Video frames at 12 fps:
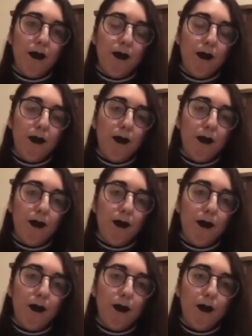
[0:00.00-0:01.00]

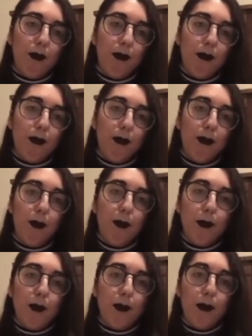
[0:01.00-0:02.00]

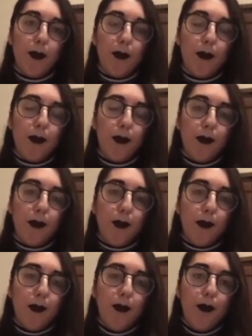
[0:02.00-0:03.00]

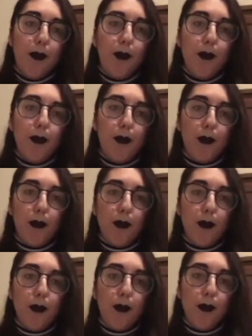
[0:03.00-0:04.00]

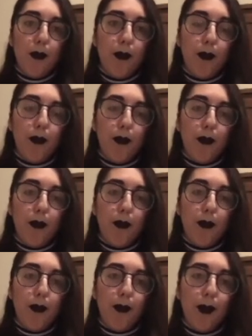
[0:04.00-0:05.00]

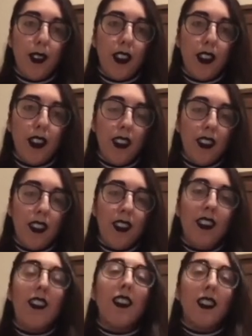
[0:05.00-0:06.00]

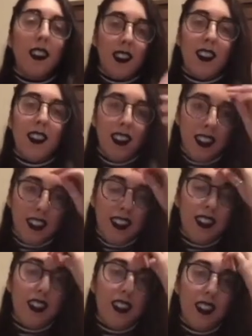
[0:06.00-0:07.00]

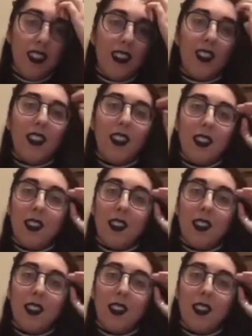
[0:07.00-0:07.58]
No words are spoken by the person on screen.